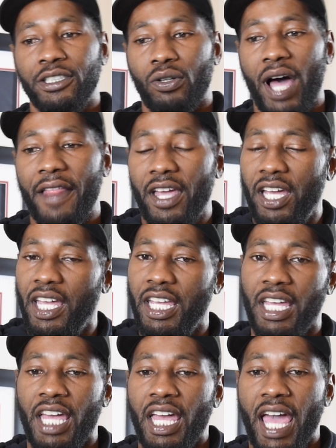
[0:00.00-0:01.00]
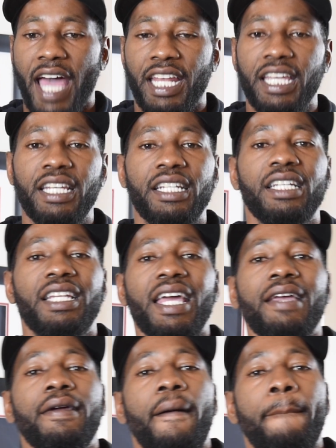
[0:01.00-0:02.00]
So at the end of the
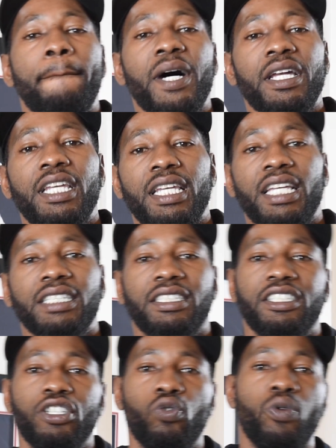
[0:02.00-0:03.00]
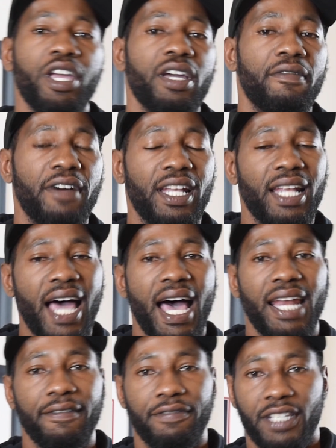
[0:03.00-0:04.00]
day, money gets in the way of a
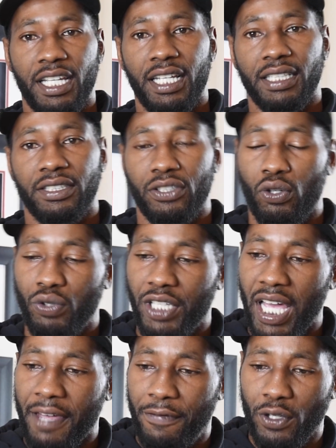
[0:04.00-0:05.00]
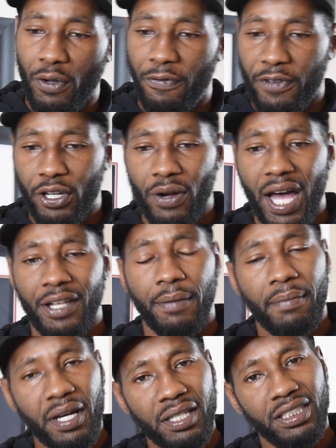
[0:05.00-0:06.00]
lot of things. So if you could figure out the
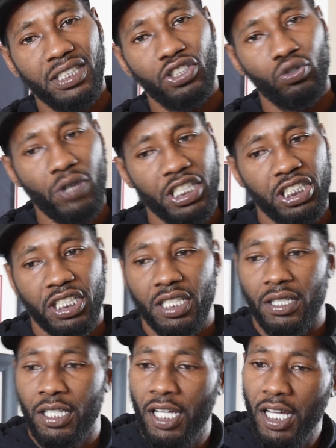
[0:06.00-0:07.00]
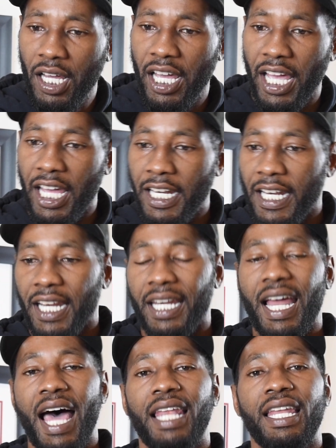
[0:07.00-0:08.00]
money situation and
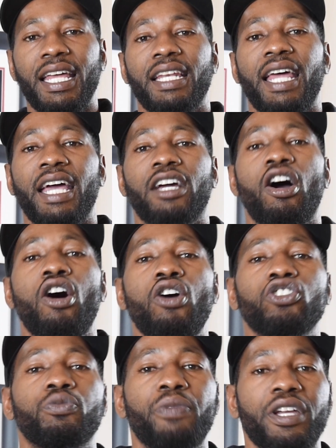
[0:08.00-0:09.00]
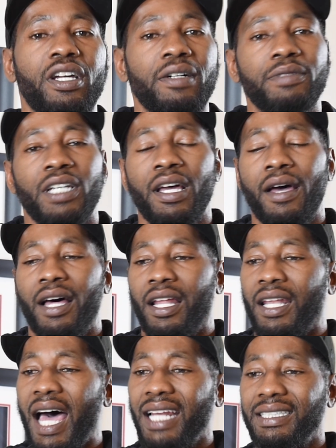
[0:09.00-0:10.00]
not let that cause breakups, a
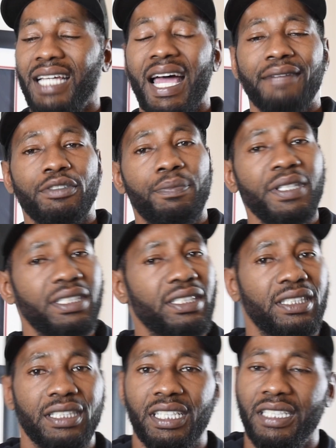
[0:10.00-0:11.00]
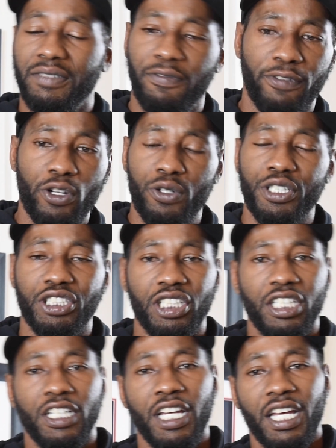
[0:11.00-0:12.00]
lot of times businesses can flourish
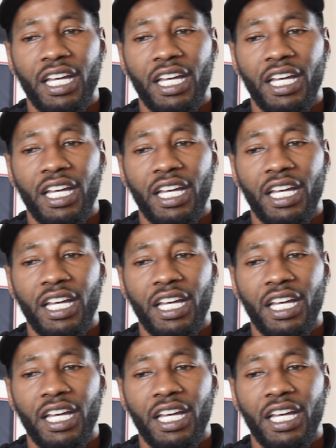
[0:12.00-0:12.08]
and